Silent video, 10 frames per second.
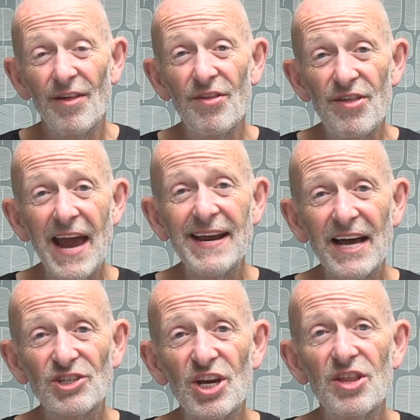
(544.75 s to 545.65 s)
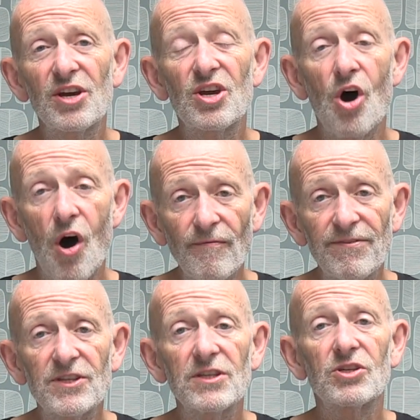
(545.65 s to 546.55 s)
Then actually the
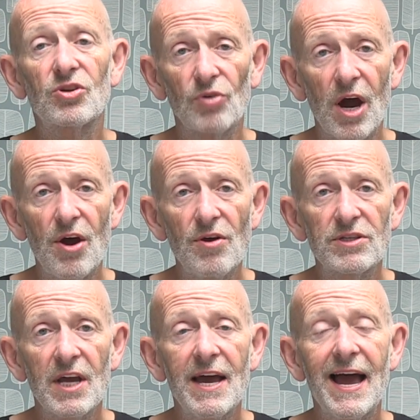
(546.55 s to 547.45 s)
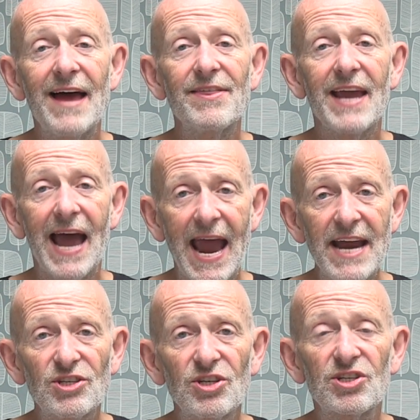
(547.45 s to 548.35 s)
confidence grows and the
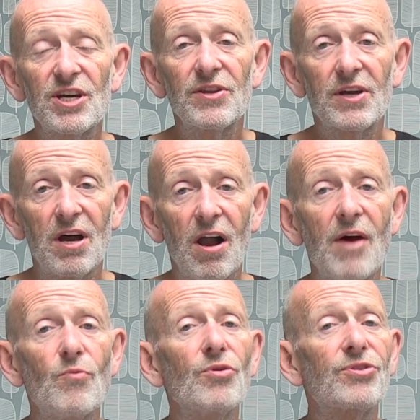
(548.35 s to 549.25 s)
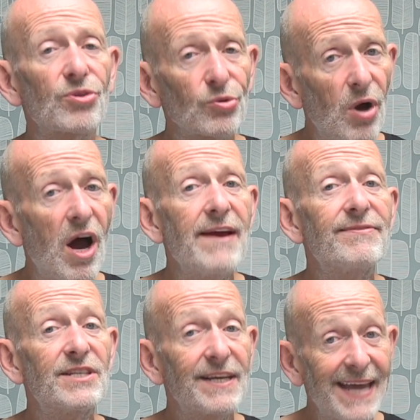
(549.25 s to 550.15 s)
agency and the client will
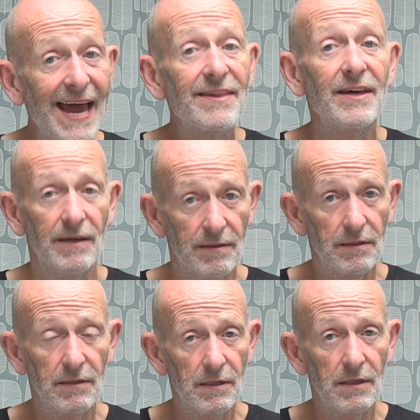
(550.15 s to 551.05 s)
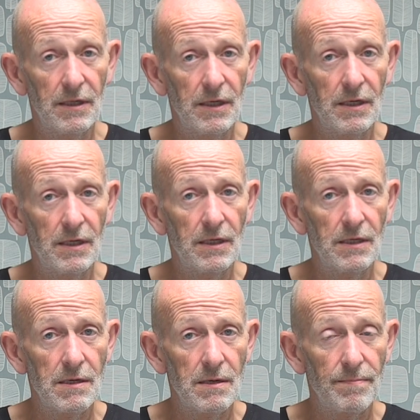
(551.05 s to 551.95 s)
thrive together.
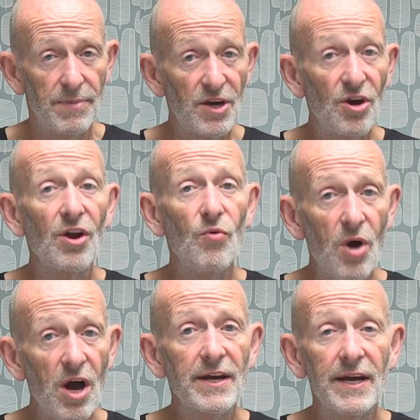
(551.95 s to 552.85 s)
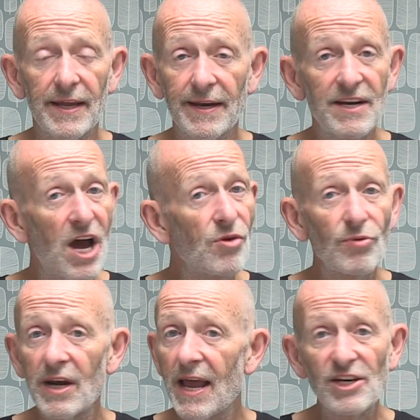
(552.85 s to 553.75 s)
But you've got to work at it. No
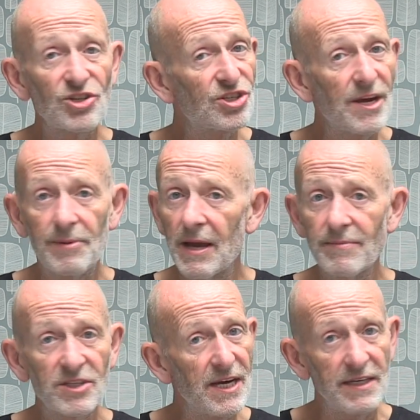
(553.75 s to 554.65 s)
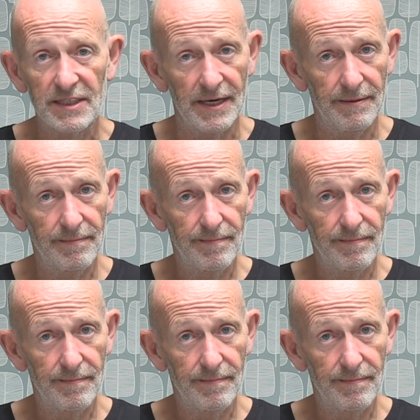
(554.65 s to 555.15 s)
relationship comes easy.